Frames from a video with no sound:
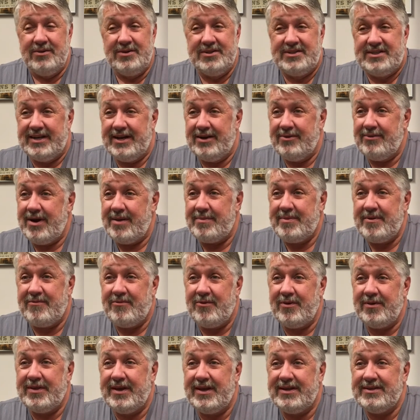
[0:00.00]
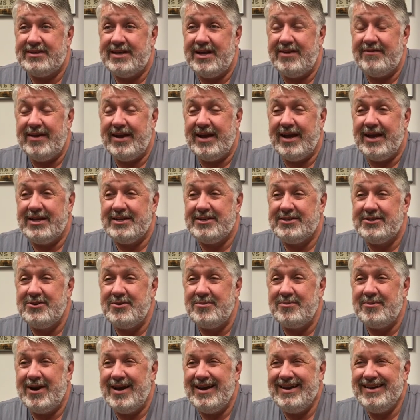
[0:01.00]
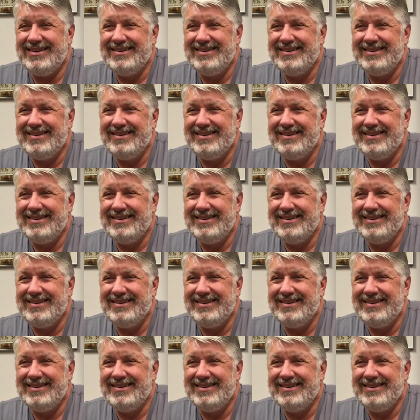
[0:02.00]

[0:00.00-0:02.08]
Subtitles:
We'll see you right before Thanksgiving, I assume, right?